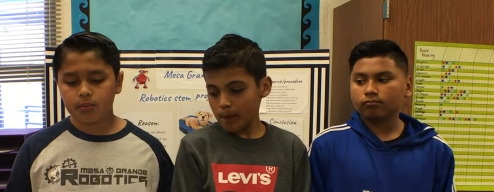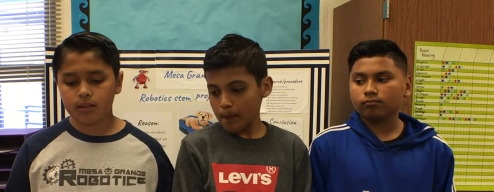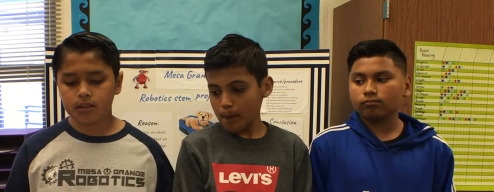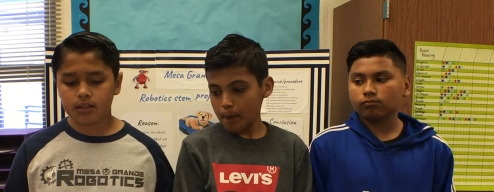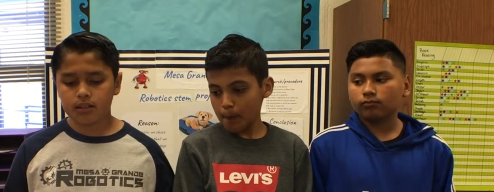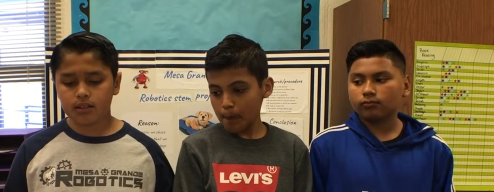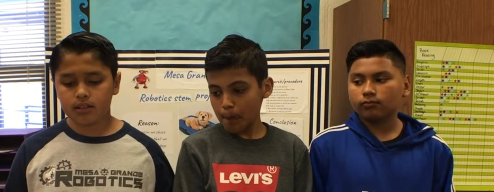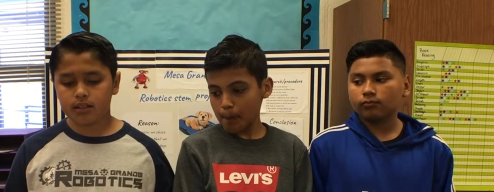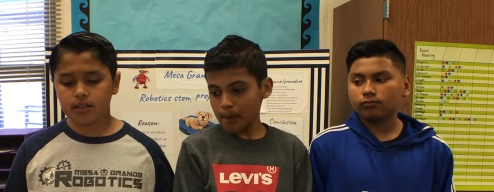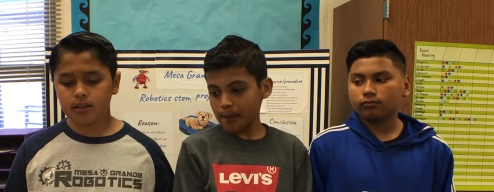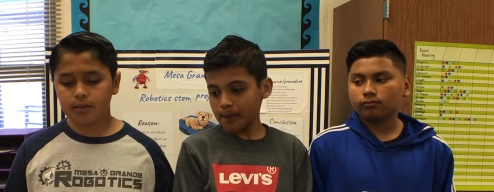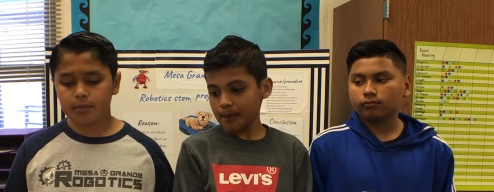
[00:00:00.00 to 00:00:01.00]
Speaker 1: what are the
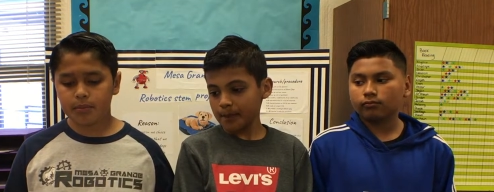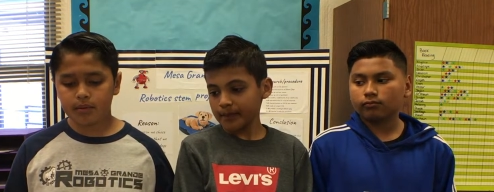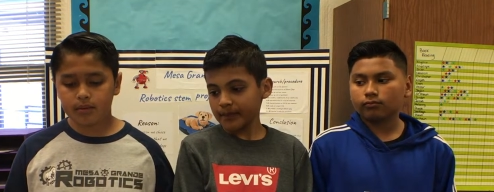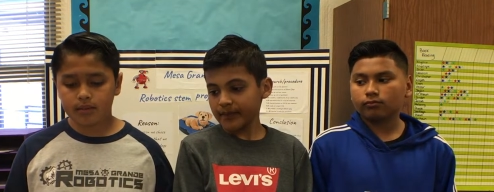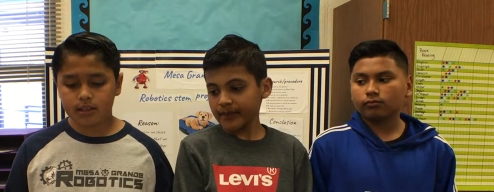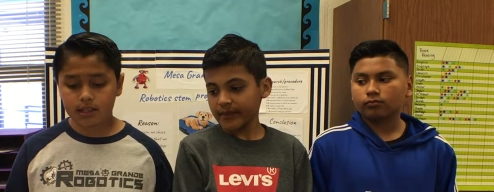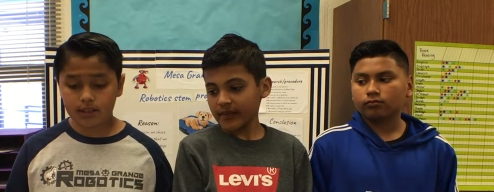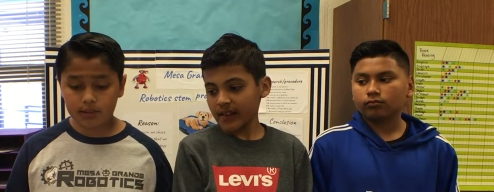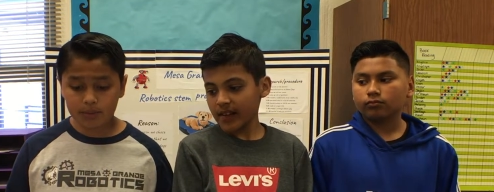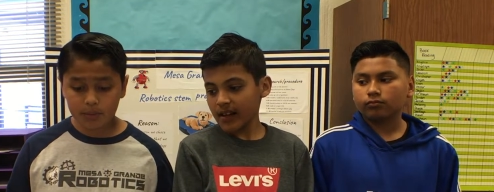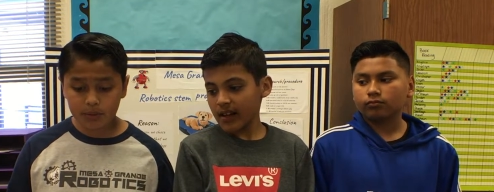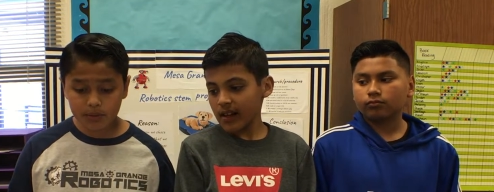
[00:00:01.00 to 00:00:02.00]
therape
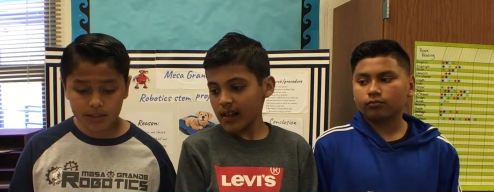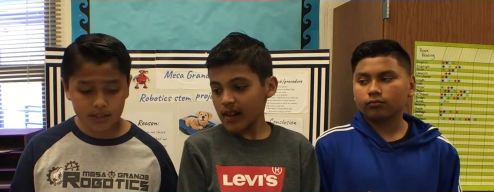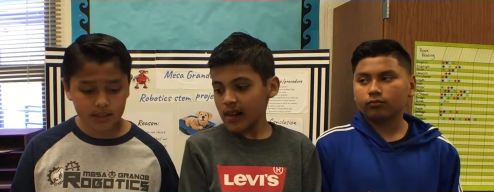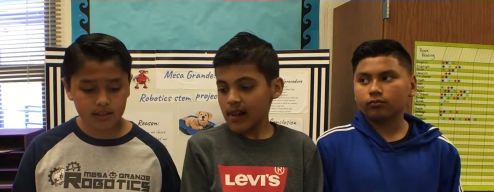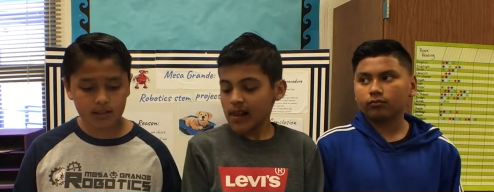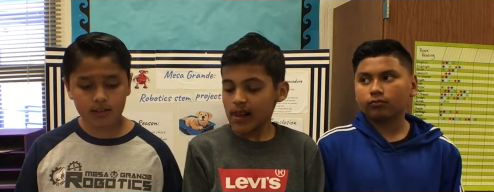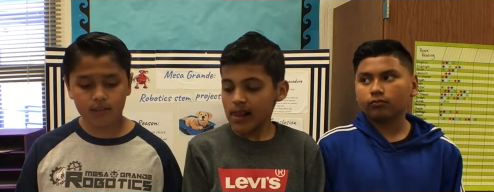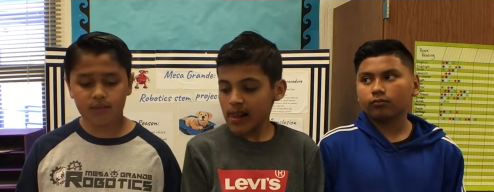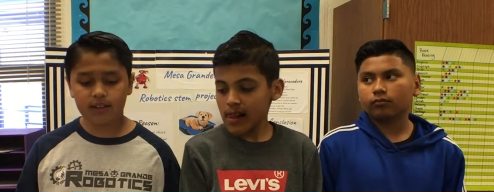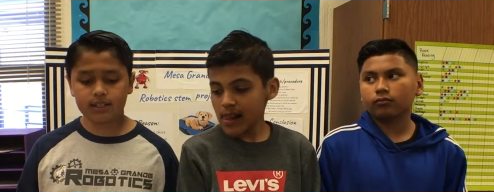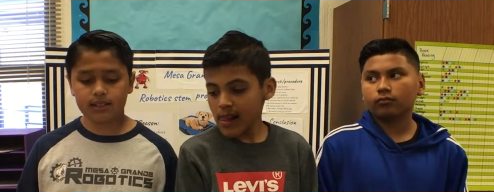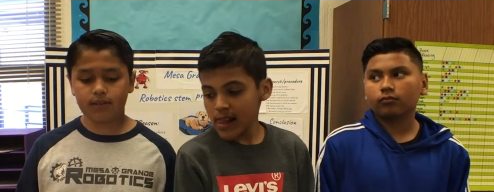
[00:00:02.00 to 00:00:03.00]
therapeutic
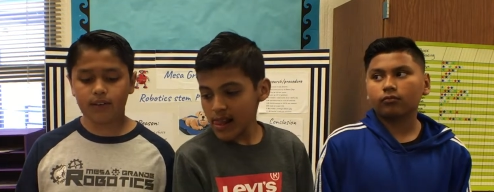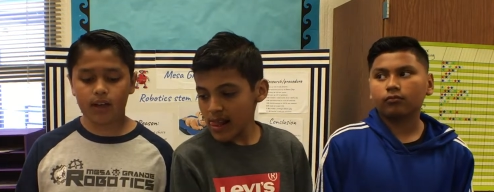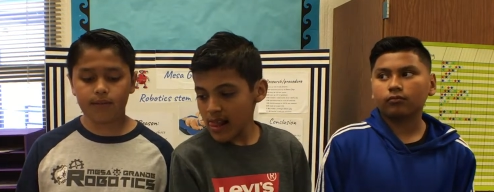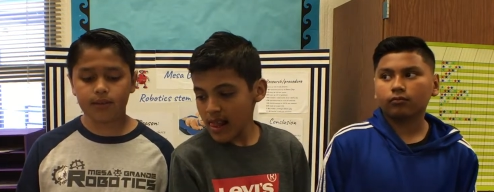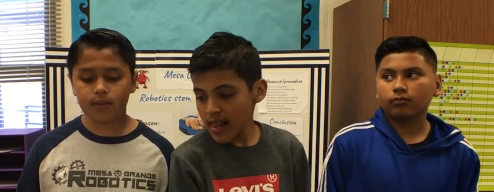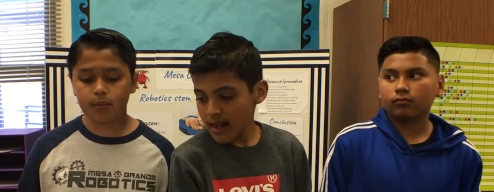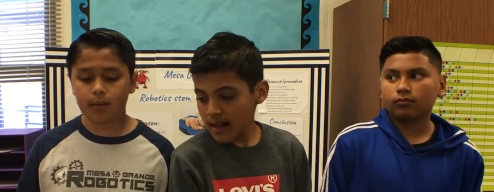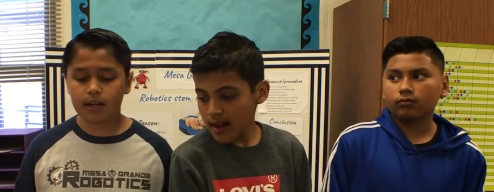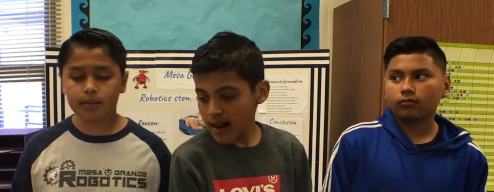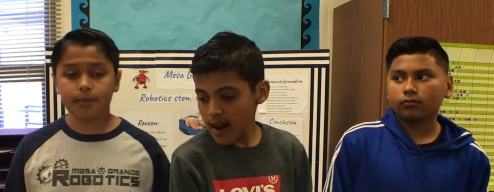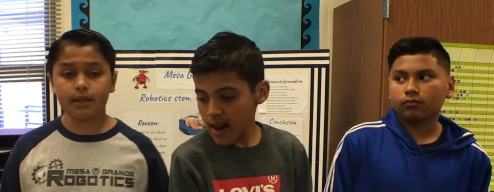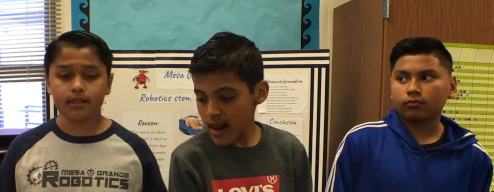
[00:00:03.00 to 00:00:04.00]
effects of having a
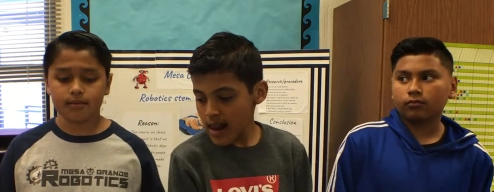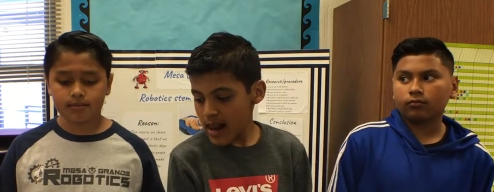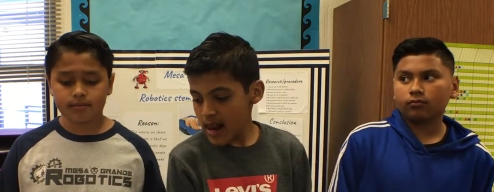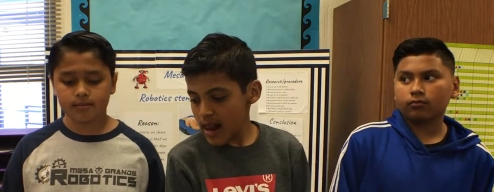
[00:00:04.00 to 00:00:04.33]
robotic pet.